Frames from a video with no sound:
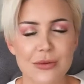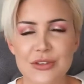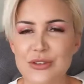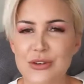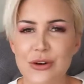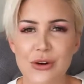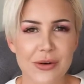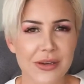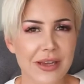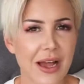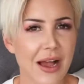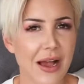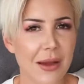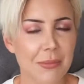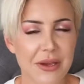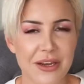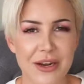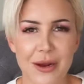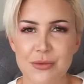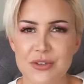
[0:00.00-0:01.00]
was growing
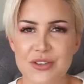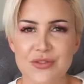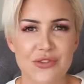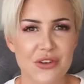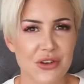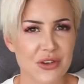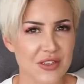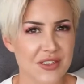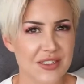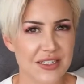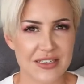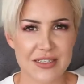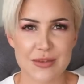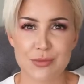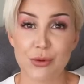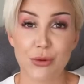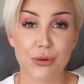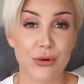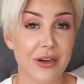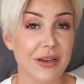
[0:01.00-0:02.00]
up and I was first
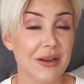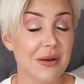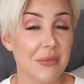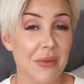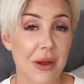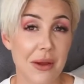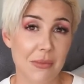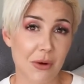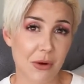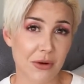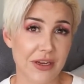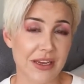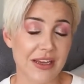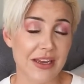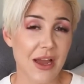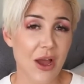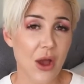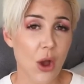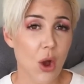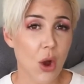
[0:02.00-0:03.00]
exploring my
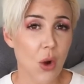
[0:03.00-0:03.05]
body